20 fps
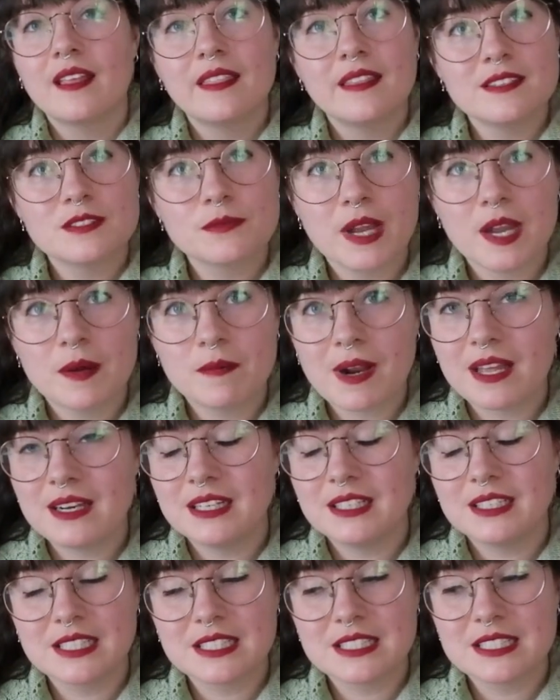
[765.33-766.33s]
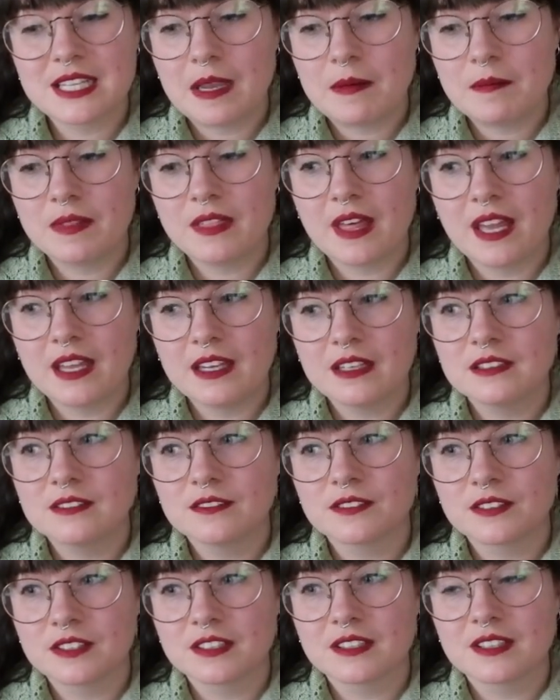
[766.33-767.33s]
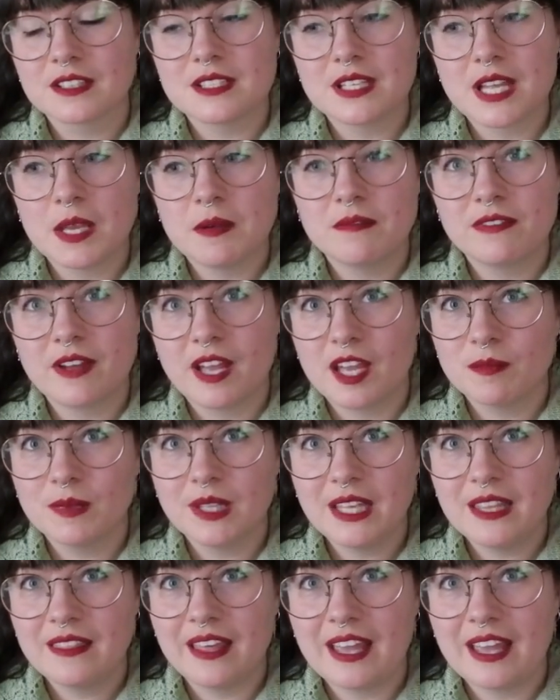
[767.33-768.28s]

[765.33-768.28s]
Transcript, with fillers: this way, I'm not knitting the same thing for the same family.